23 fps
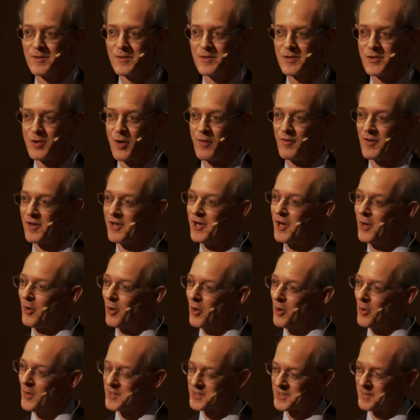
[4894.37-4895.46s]
Soviet
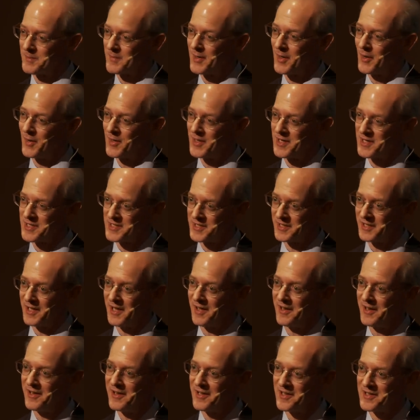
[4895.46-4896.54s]
heroism. Here he is
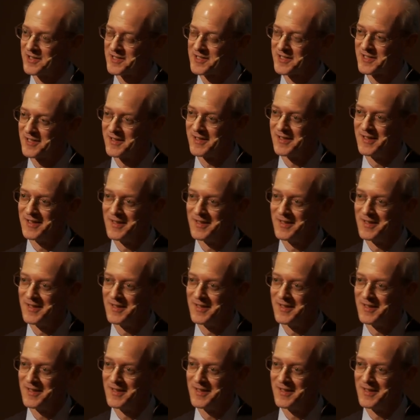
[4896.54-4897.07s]
again in his